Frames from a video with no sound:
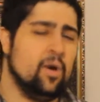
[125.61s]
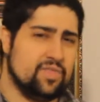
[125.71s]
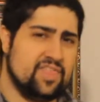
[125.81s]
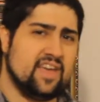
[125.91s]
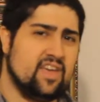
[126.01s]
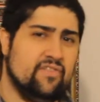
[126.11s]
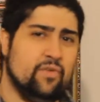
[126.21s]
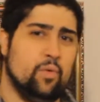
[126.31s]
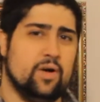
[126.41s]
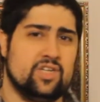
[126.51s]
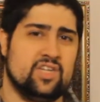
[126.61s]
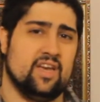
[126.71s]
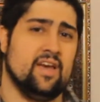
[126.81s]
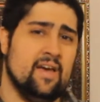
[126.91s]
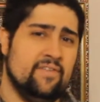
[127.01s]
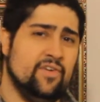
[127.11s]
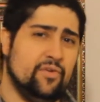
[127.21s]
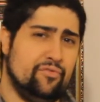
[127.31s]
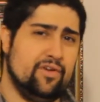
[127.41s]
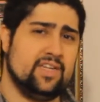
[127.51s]
Well, thank you for watching.
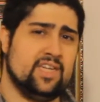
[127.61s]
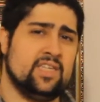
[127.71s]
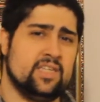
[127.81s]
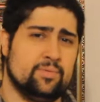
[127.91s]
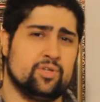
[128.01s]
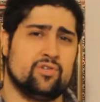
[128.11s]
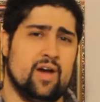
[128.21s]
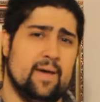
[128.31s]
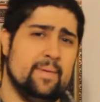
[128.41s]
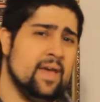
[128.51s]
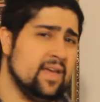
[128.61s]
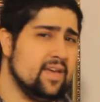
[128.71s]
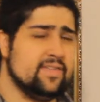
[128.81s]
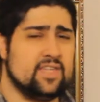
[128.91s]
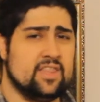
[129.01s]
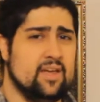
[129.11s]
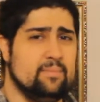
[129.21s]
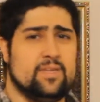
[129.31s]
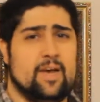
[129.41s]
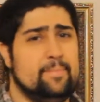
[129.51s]
Feel free to hit subscribe, give us a
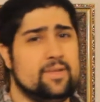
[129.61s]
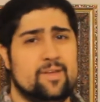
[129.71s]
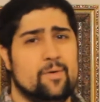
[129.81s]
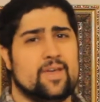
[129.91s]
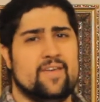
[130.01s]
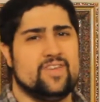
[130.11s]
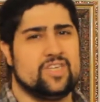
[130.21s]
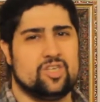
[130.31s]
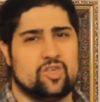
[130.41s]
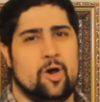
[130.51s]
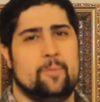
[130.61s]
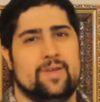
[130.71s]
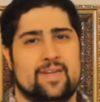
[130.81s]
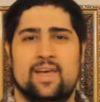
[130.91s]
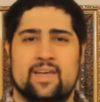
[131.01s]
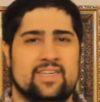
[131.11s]
thumbs up, and you know, give us a comment.